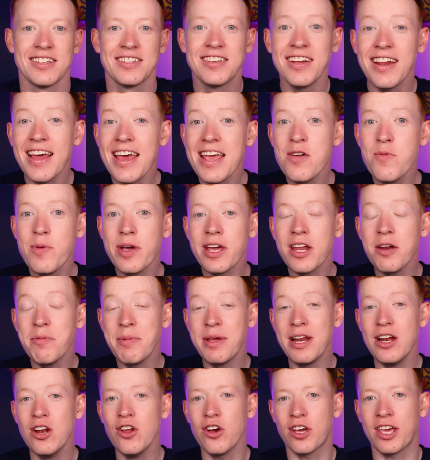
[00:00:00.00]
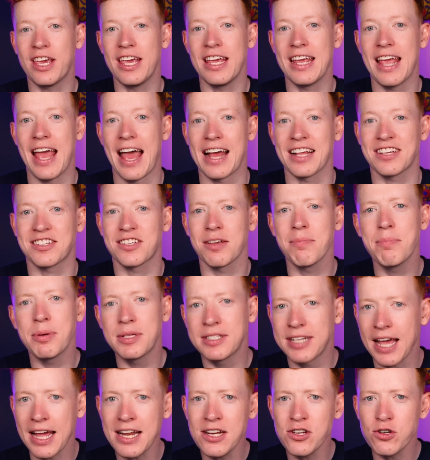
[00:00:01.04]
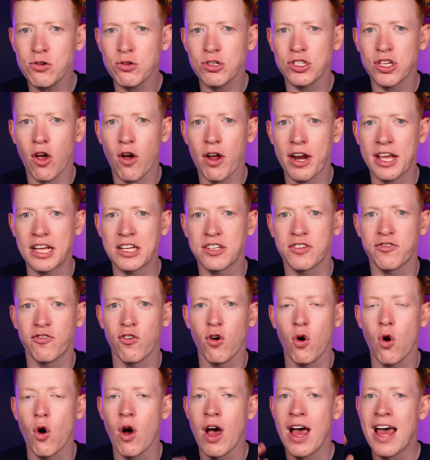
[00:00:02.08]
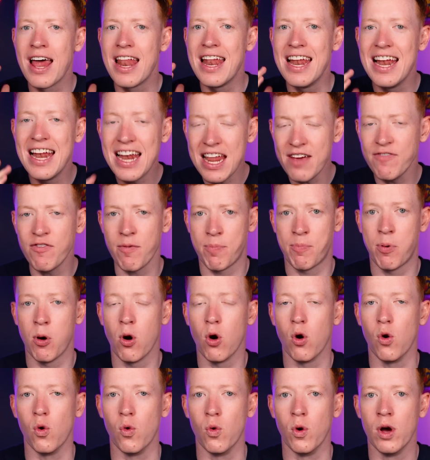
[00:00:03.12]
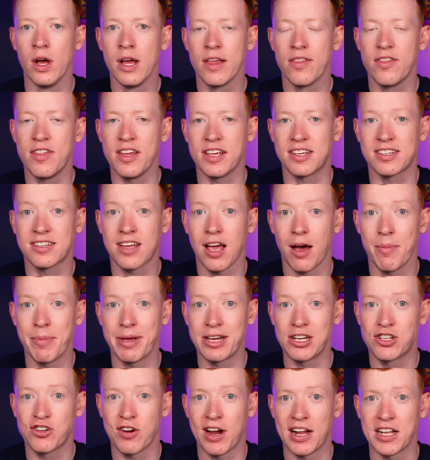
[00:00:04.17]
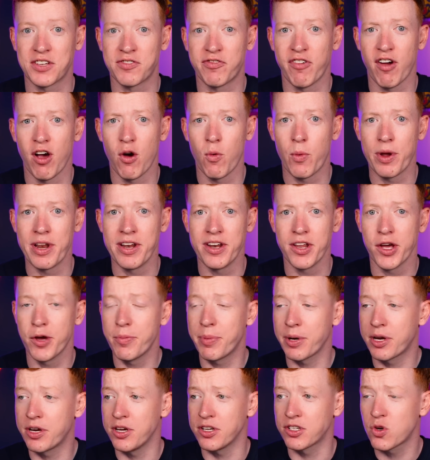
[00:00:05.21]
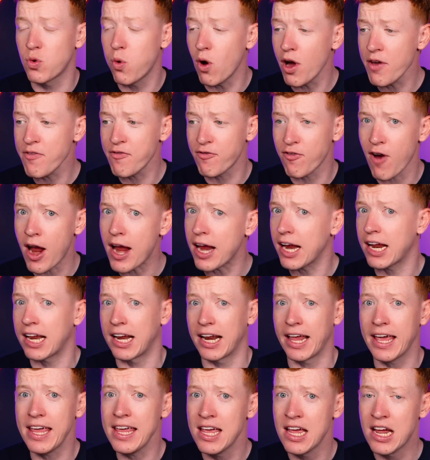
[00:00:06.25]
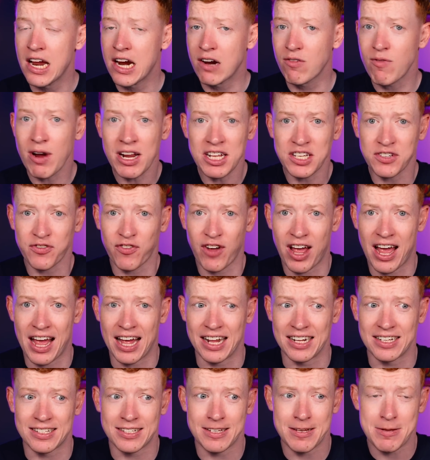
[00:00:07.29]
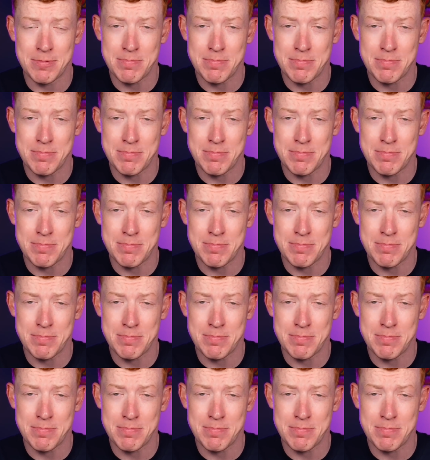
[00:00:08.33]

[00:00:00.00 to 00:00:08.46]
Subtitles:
Today we're going to be looking at some potential signings for Liverpool this coming transfer window because quite frankly, Reds fans,